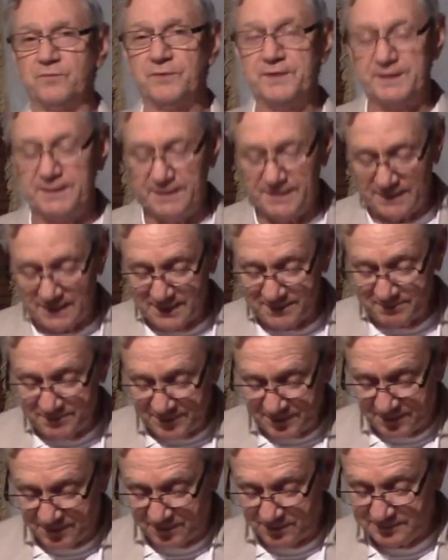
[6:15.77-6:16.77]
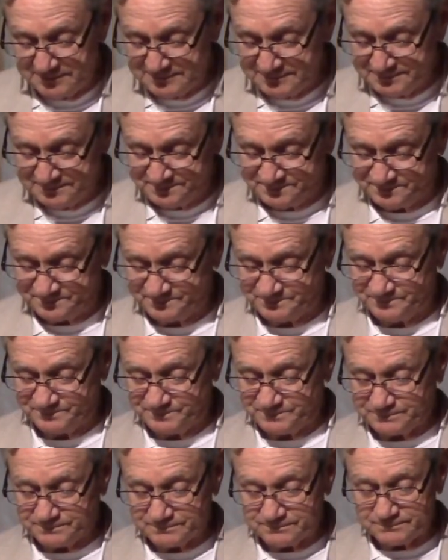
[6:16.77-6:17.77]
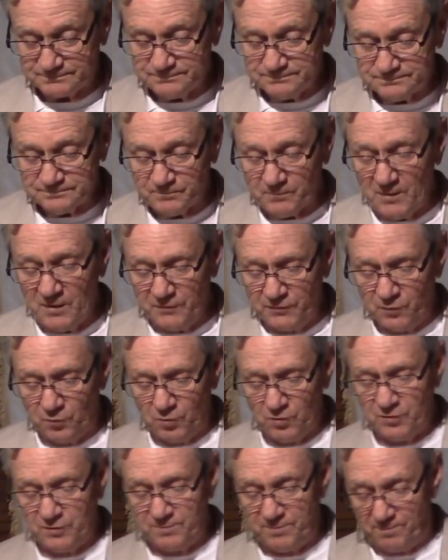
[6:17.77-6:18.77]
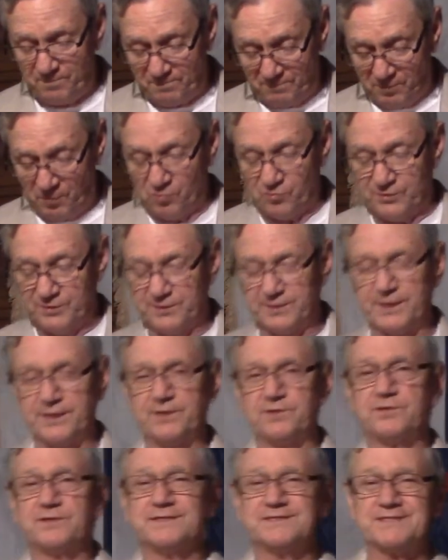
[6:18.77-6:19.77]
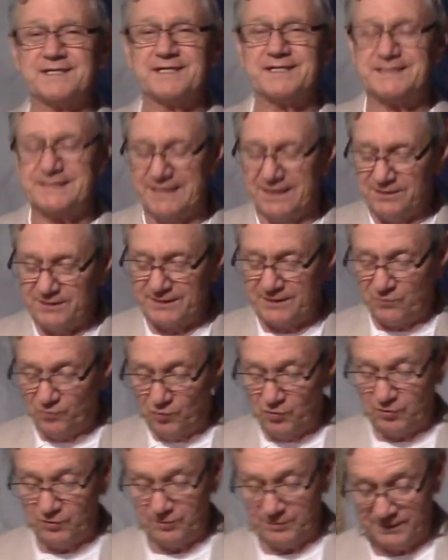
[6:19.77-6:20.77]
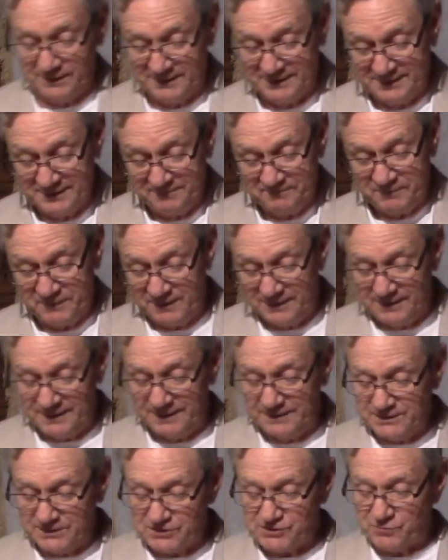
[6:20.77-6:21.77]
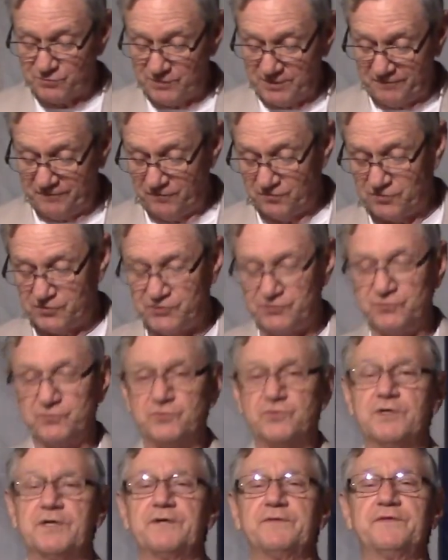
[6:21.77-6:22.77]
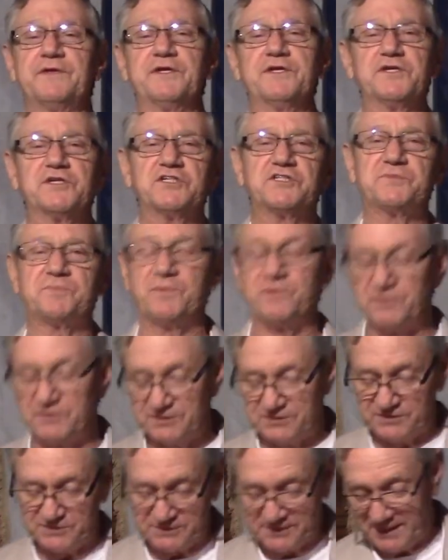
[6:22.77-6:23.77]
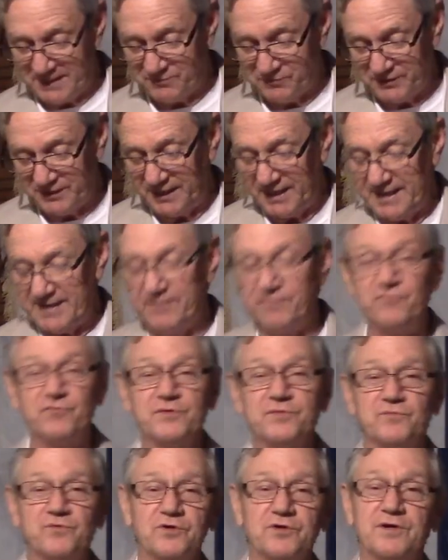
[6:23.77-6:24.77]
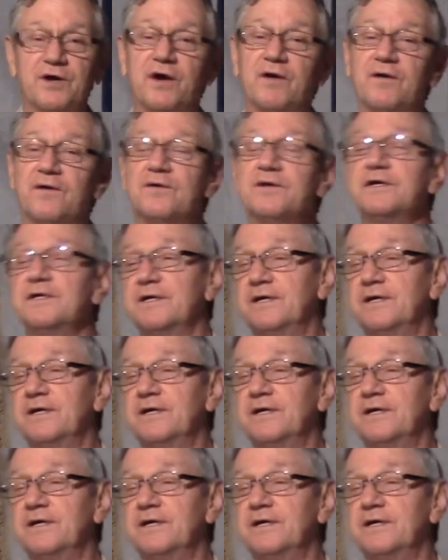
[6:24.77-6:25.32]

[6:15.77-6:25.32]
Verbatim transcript: we cannot bear. The word broken here is a telling word. It doesn't refer to the experiences that we have when we are